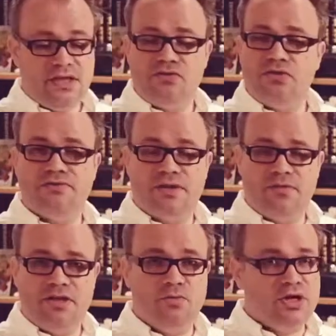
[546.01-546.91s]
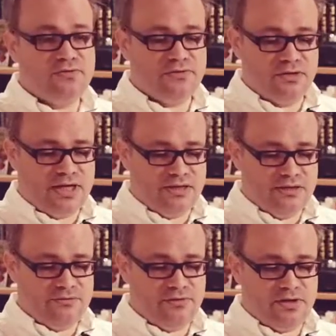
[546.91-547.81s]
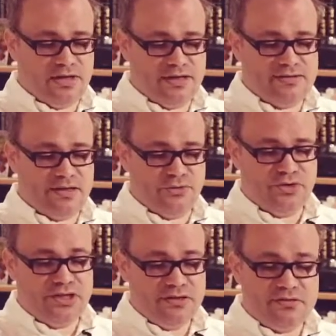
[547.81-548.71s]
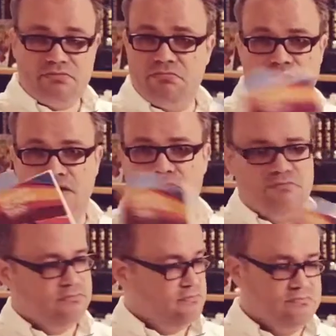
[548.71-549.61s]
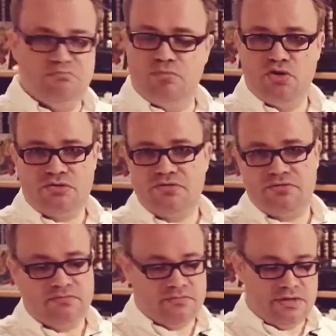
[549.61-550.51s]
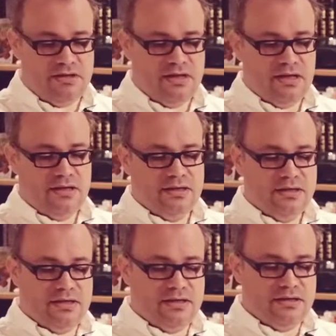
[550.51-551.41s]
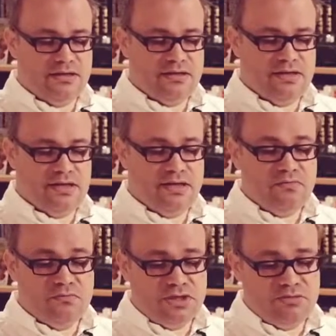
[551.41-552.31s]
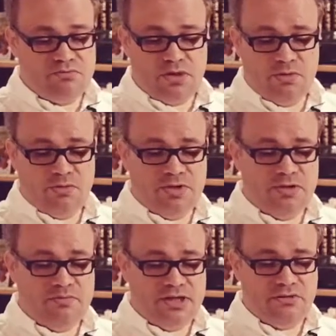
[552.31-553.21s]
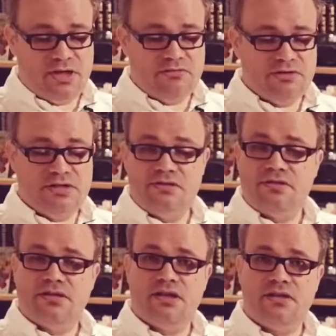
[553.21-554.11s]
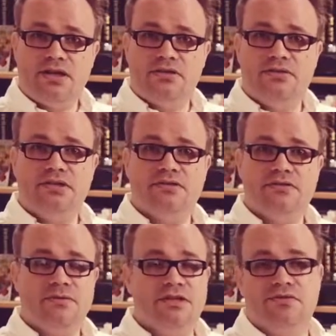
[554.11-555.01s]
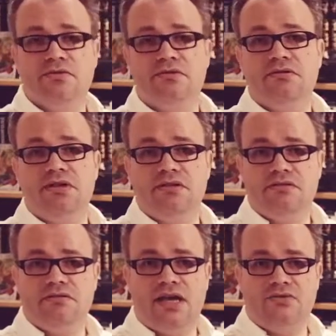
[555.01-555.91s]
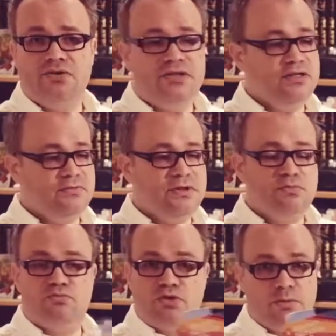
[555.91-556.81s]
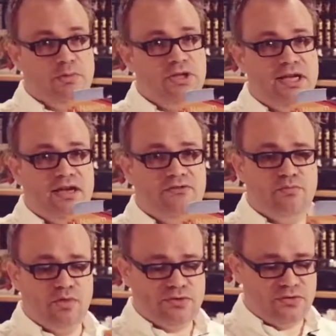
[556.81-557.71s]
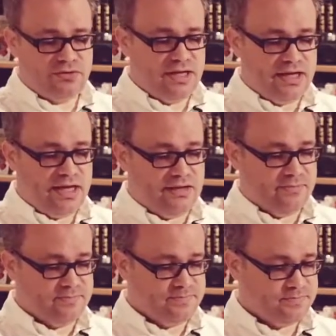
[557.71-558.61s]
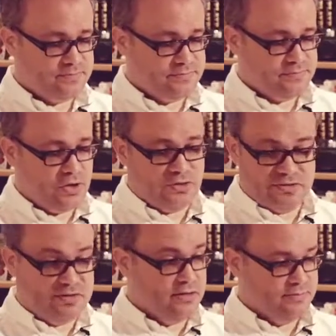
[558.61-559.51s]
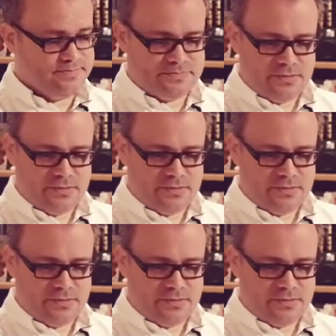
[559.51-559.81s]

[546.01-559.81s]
So if something worked for the last 100 years, like books, it will probably be around in another 100 years as well. So in 100 years, we will probably have books again, or still.